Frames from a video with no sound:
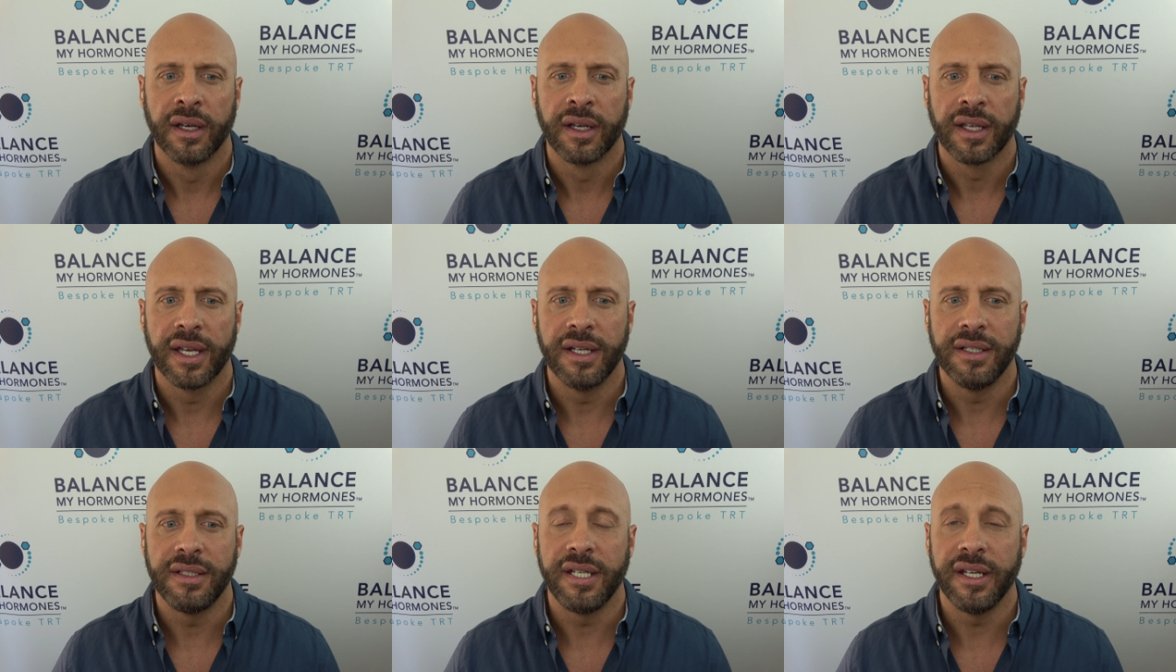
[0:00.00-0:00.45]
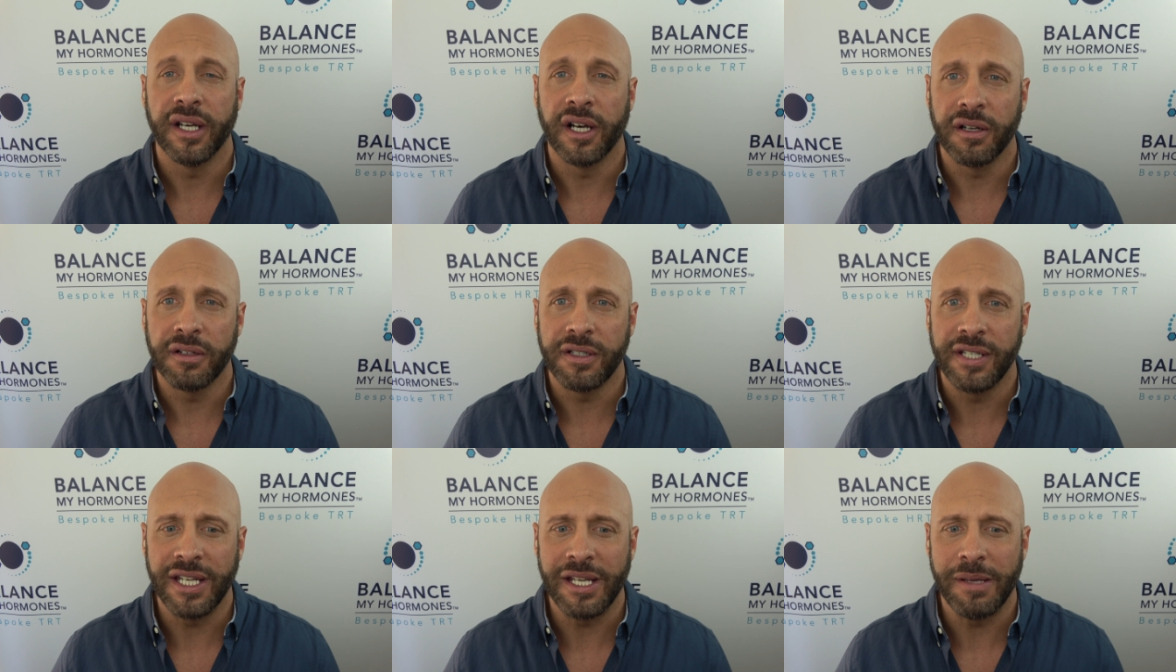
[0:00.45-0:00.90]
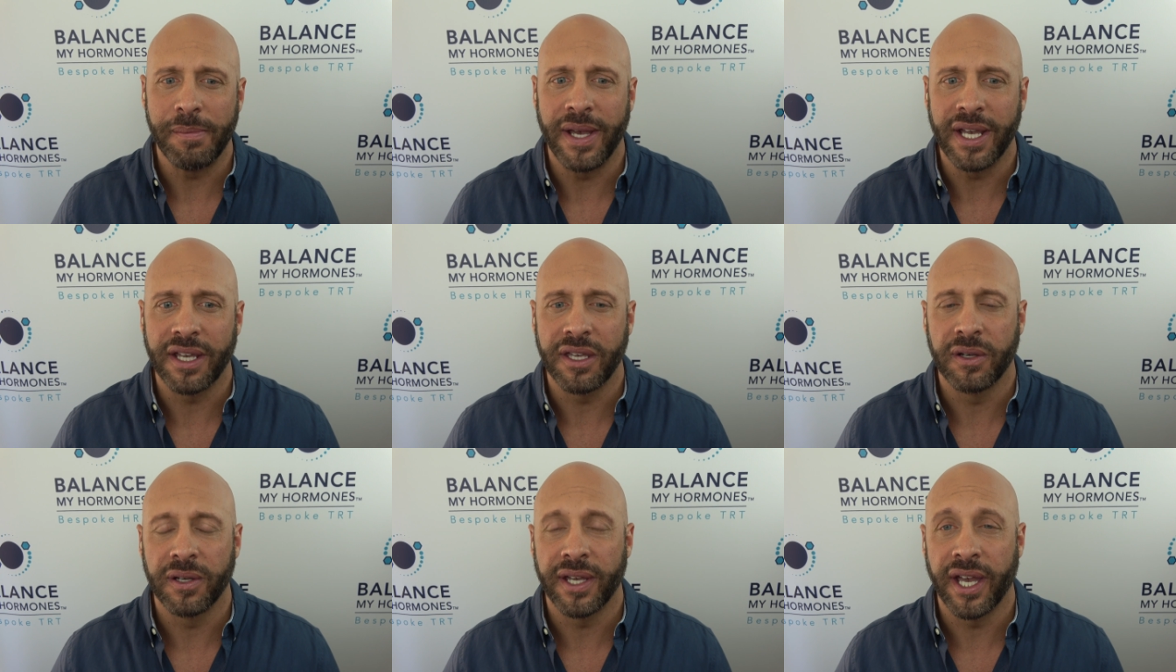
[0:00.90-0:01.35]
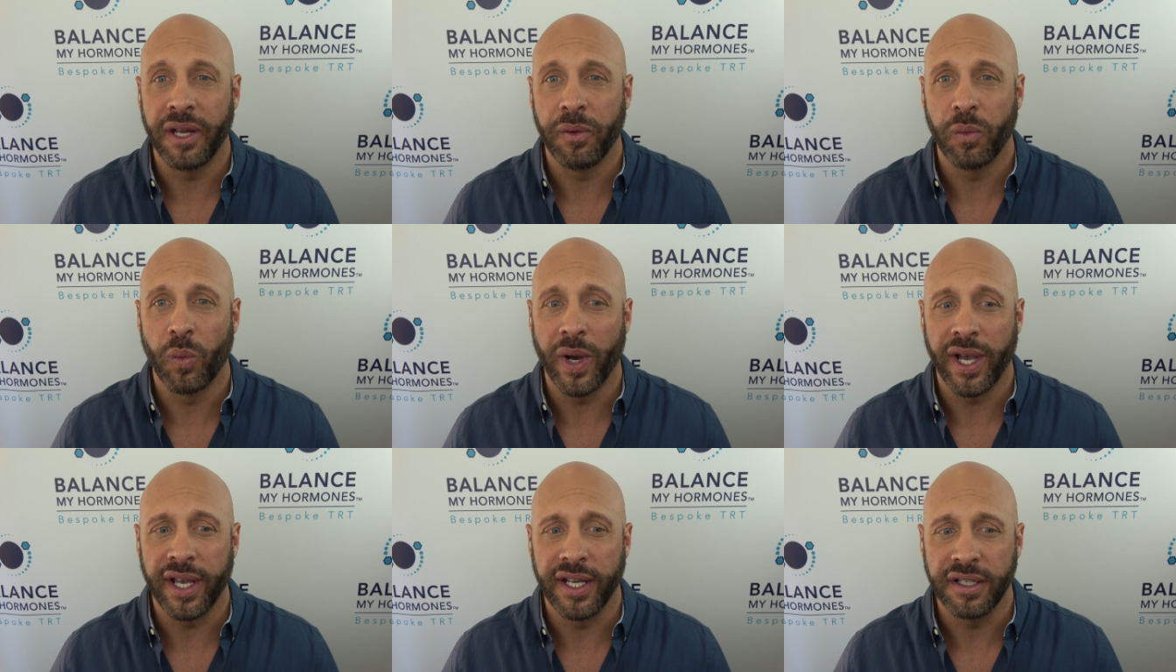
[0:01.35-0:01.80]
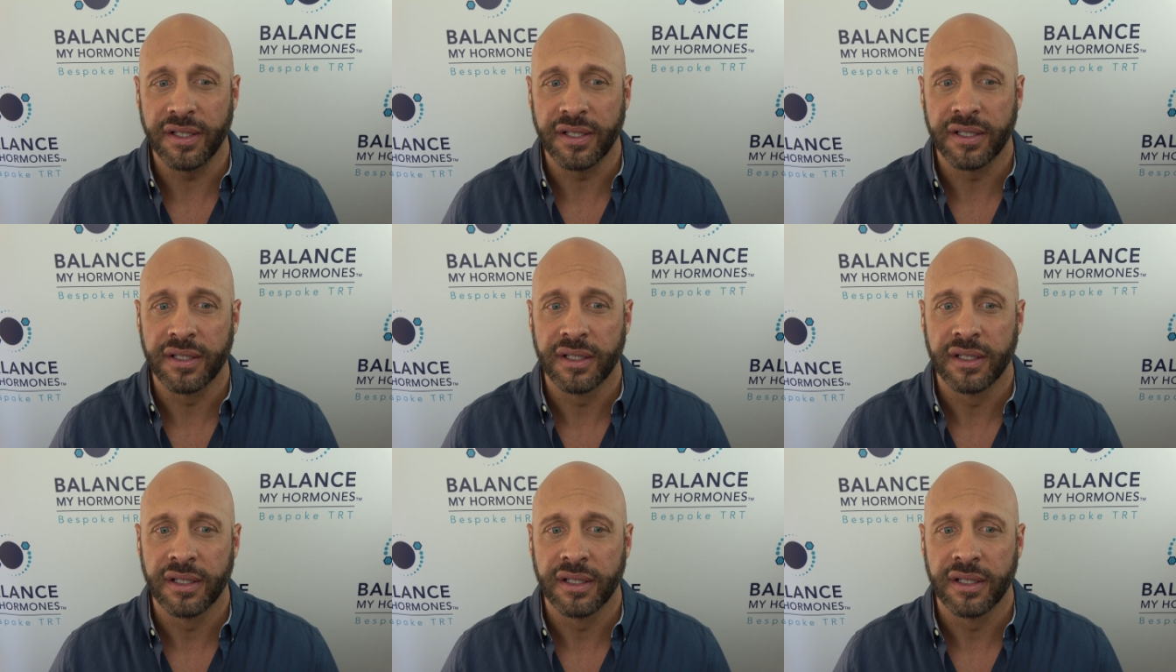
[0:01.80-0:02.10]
Can TRT make you gain weight?